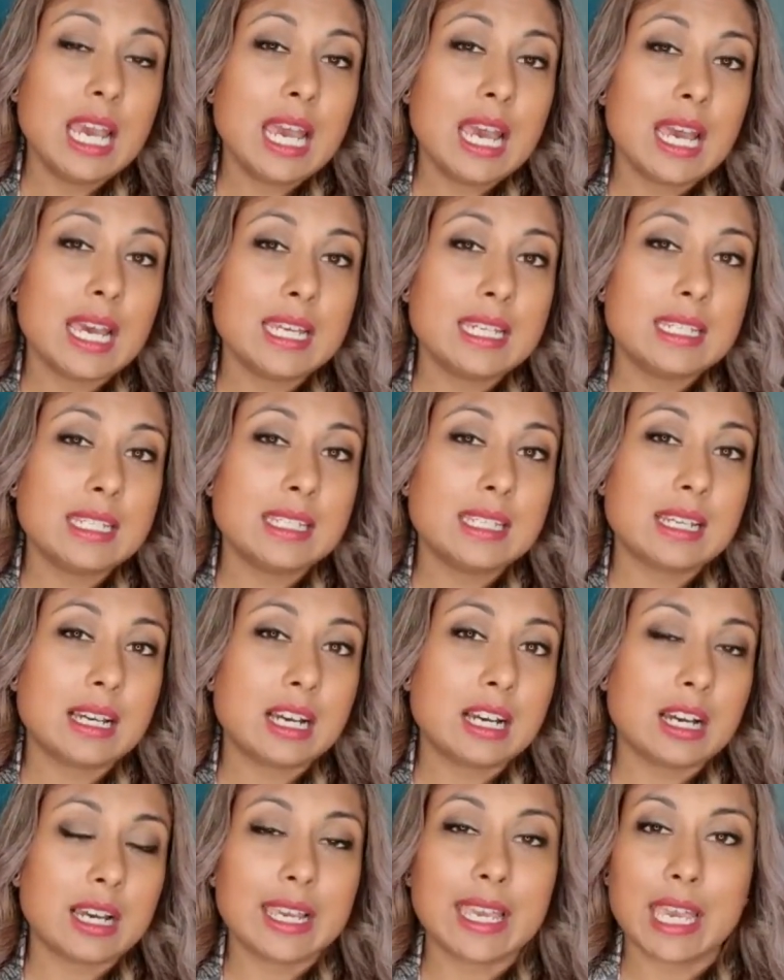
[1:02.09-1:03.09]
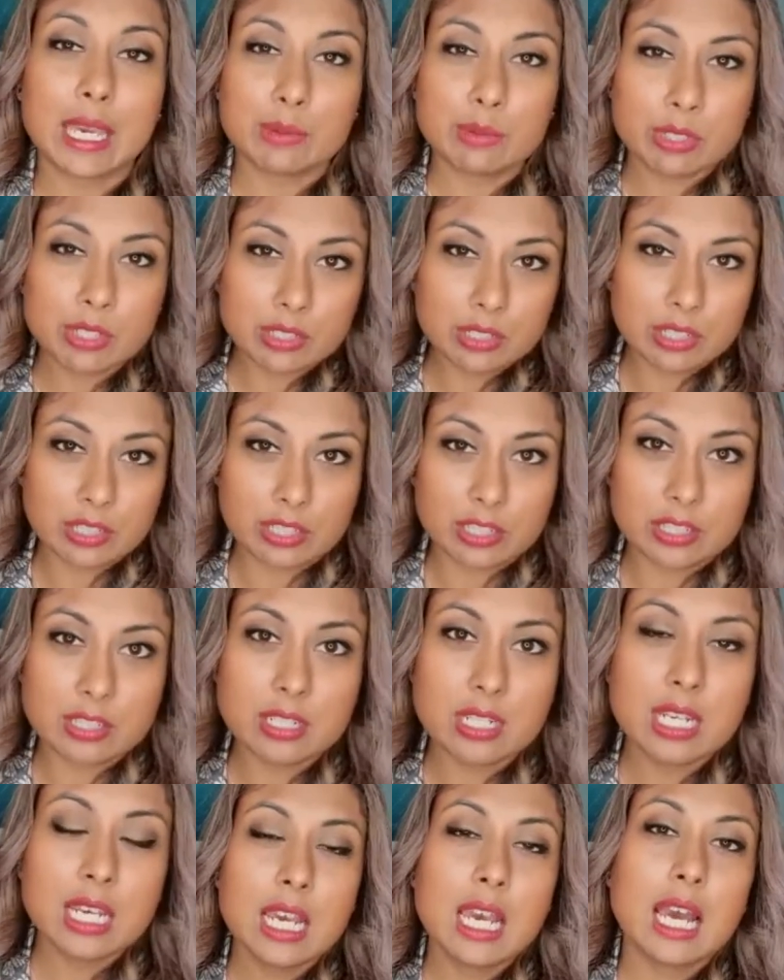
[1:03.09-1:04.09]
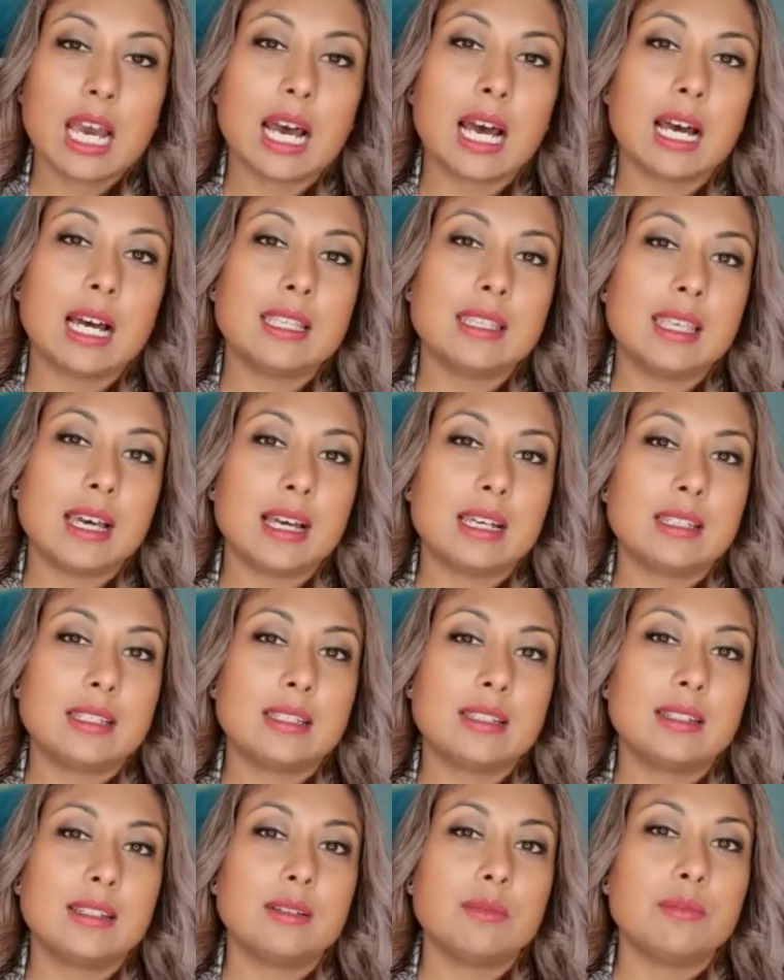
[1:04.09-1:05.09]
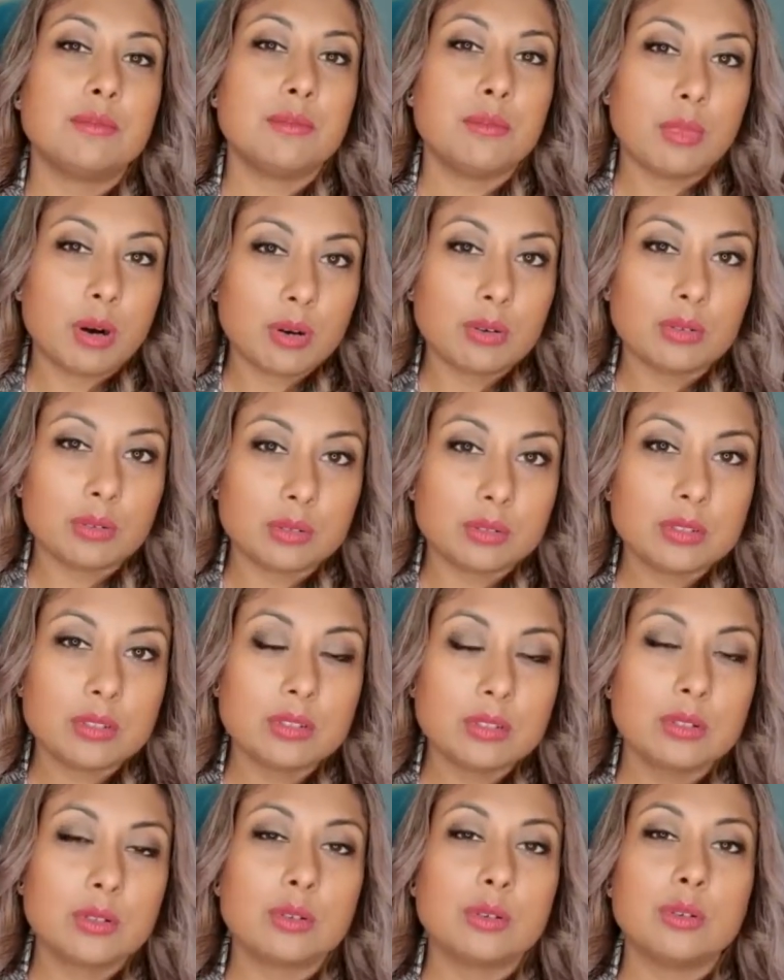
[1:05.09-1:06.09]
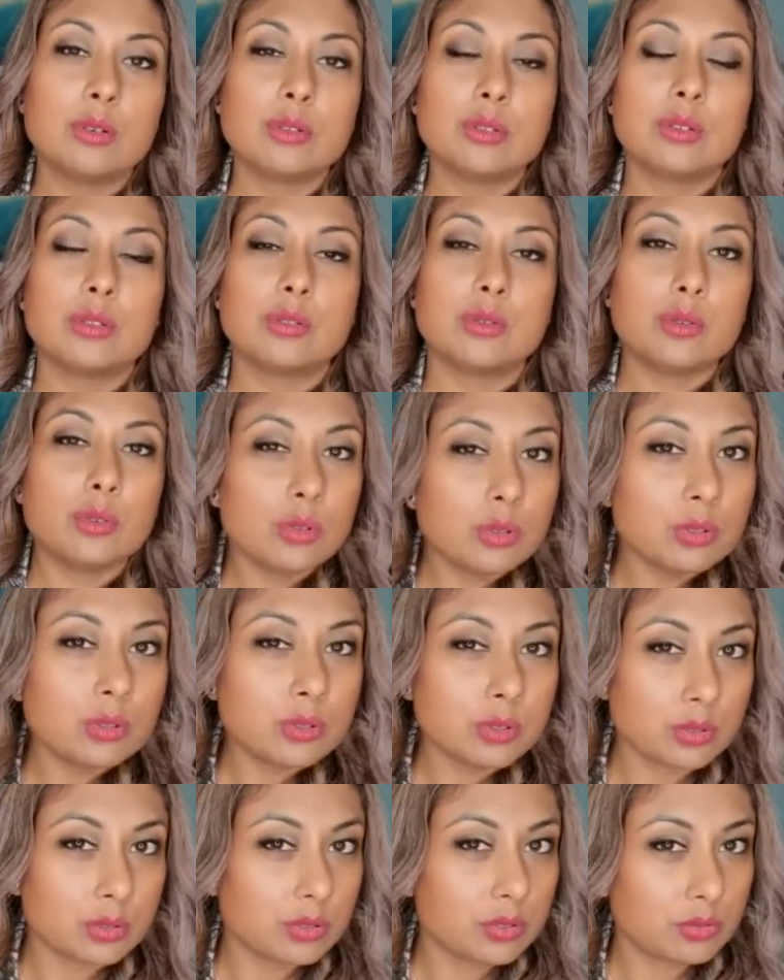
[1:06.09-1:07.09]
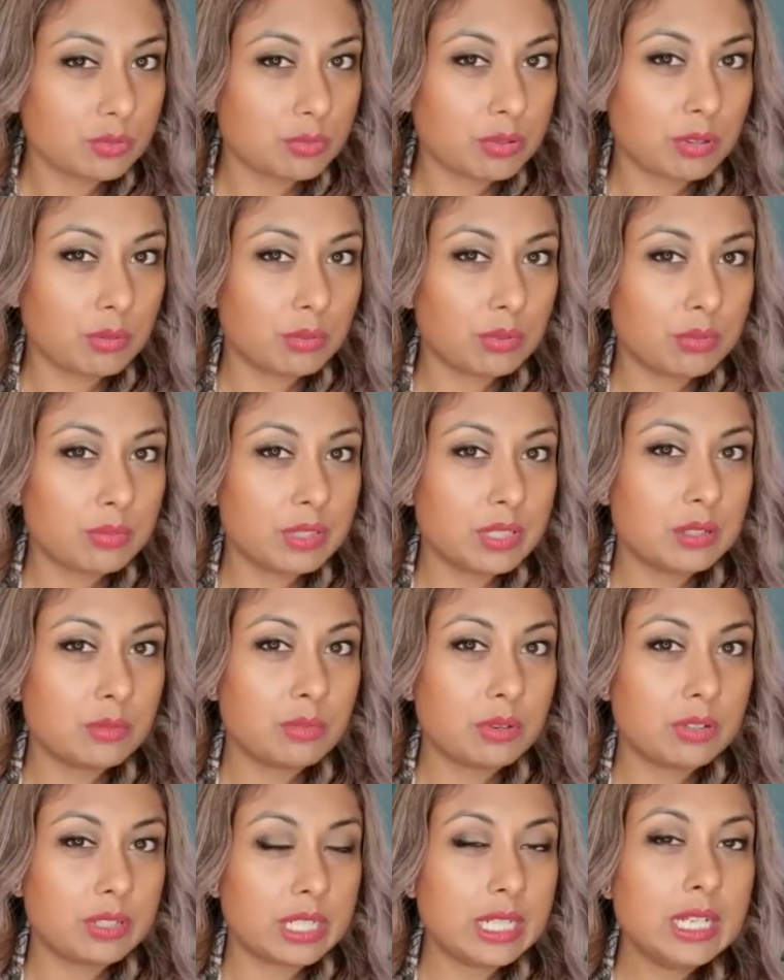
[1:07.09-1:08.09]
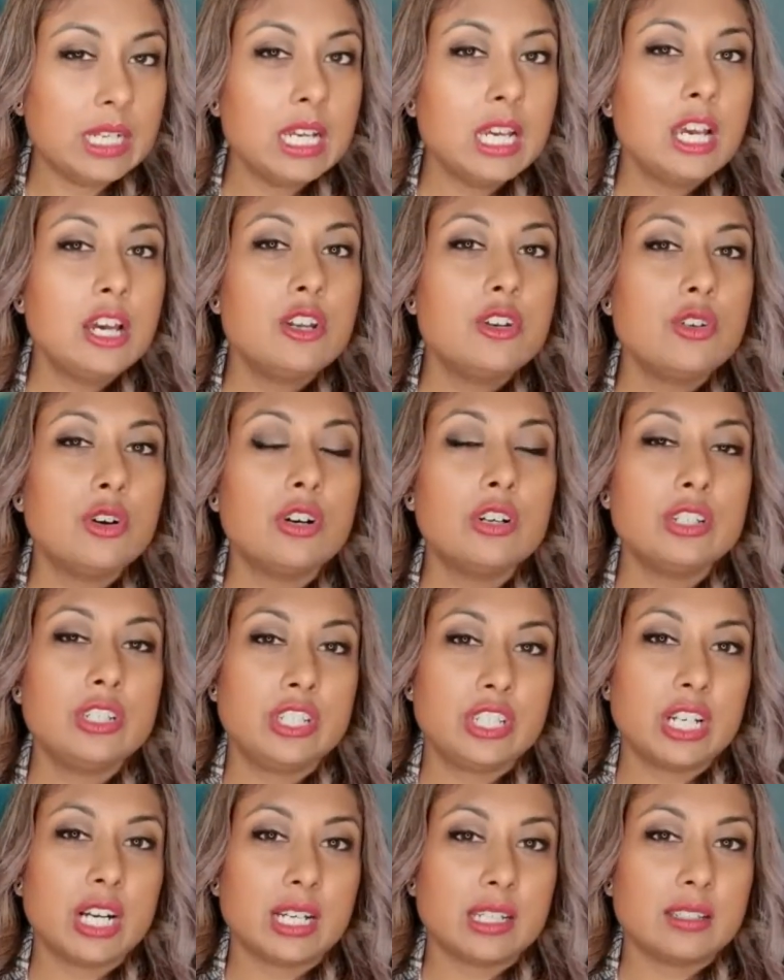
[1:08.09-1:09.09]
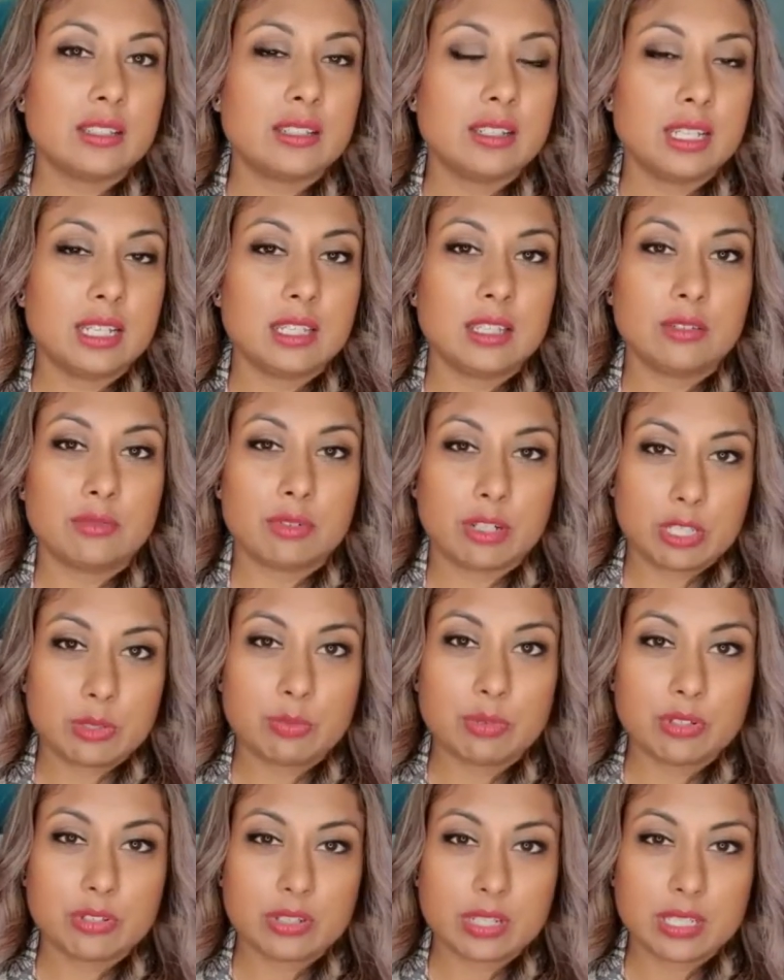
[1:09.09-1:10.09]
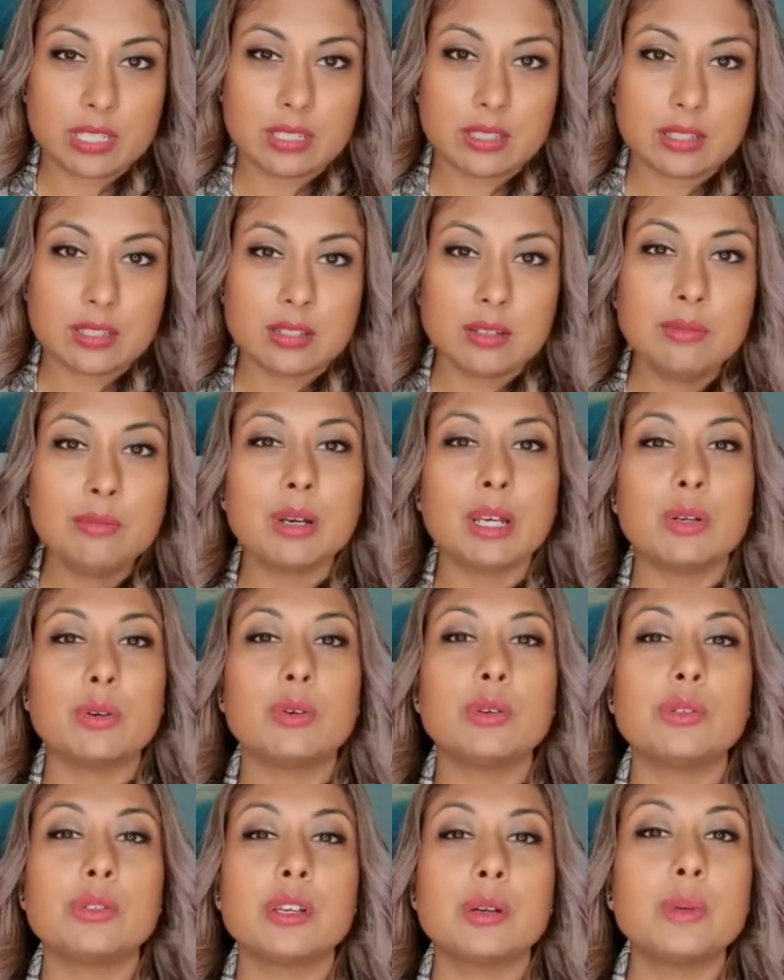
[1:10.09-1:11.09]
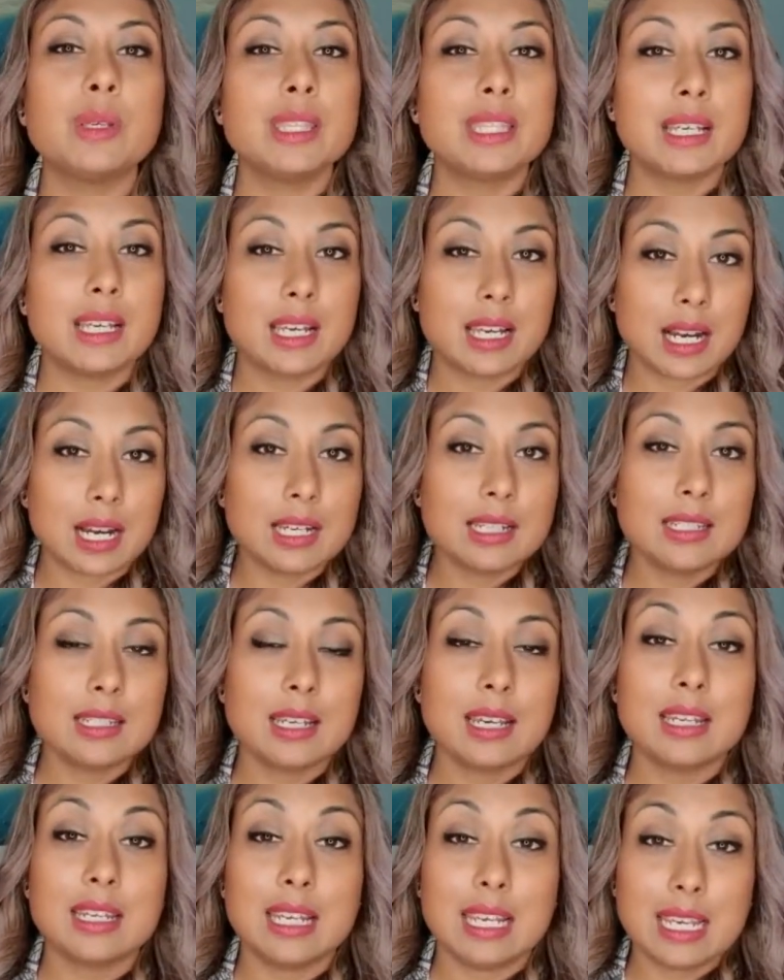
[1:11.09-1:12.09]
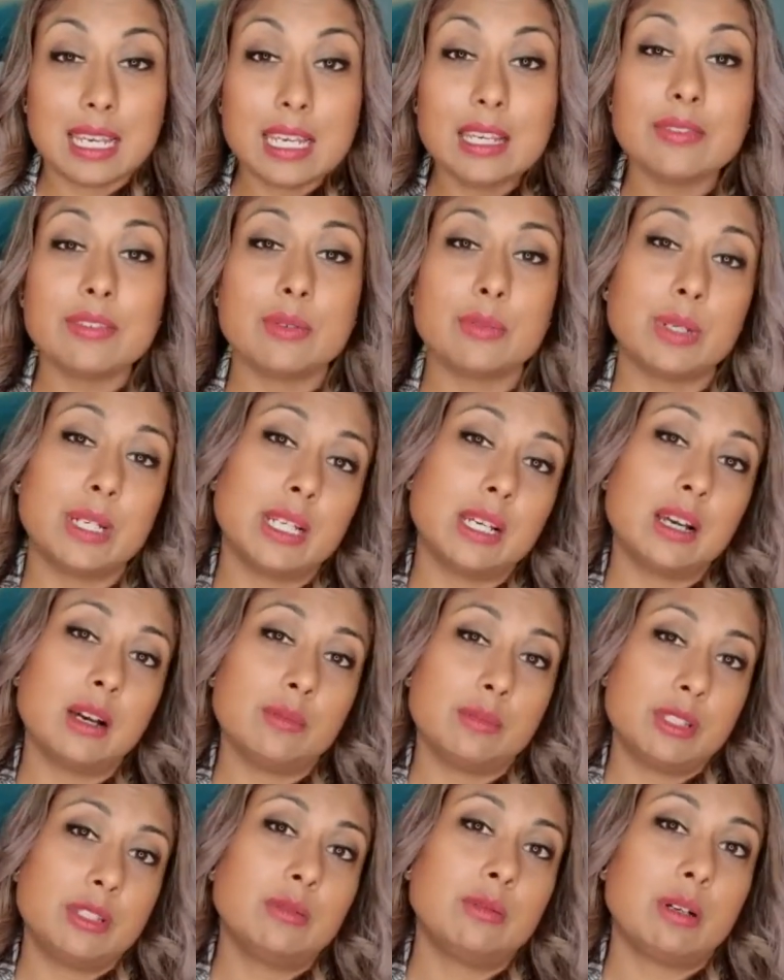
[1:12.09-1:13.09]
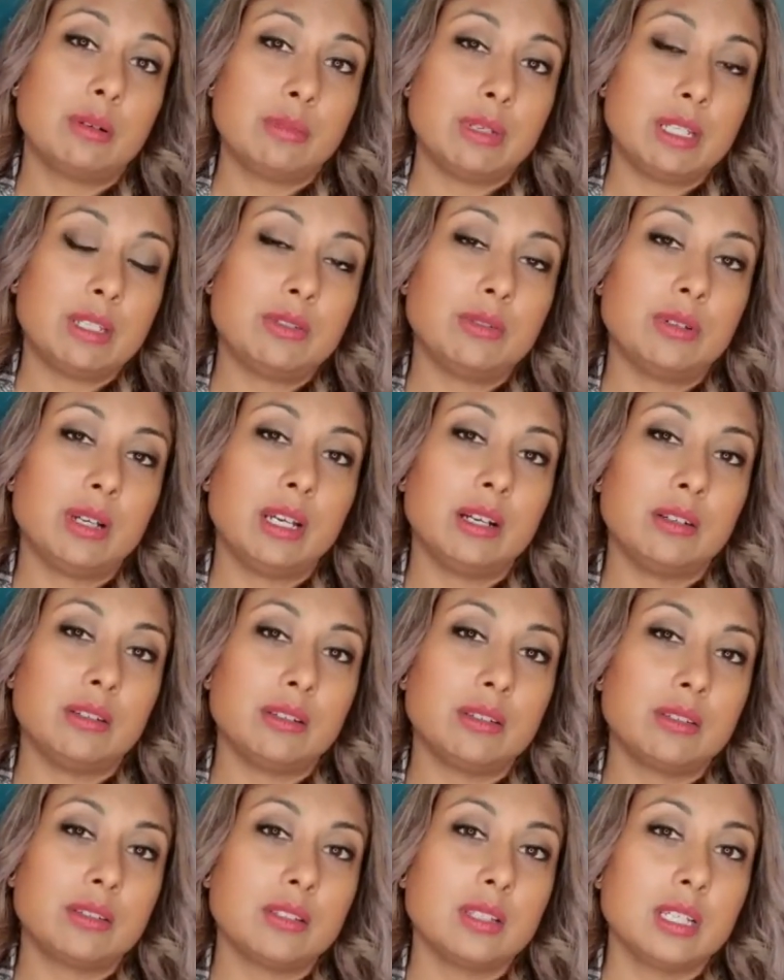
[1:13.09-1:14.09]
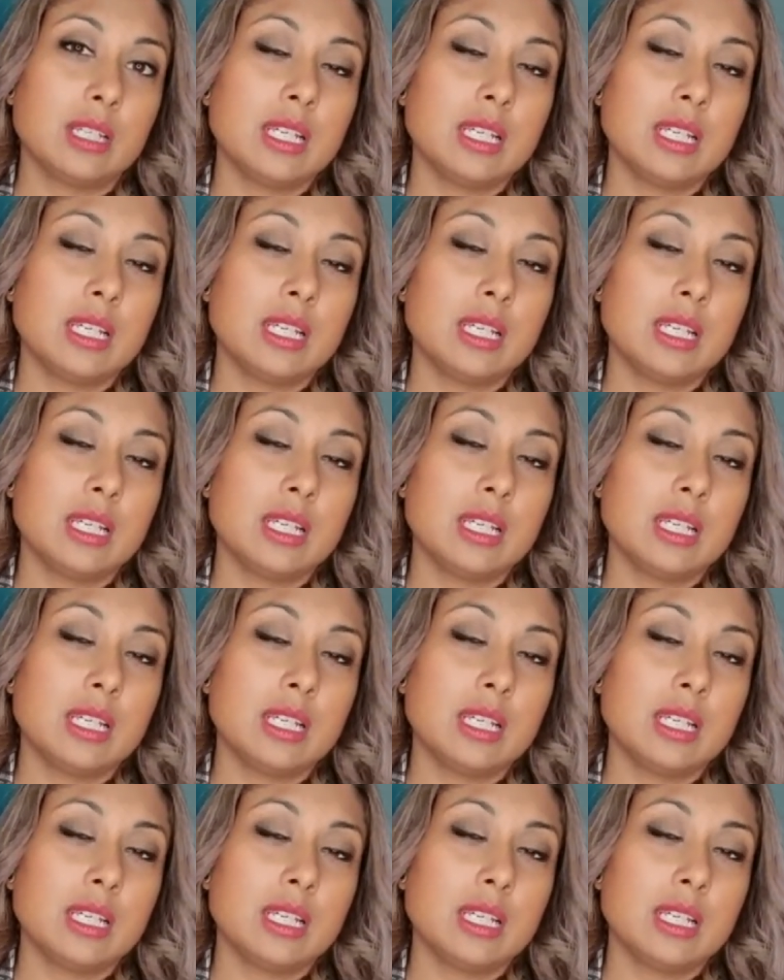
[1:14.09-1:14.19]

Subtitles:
And I came to learn that mold causes all sorts of problems in the body, not just in the respiratory system, but also in the gut, and even when it comes to our mental health.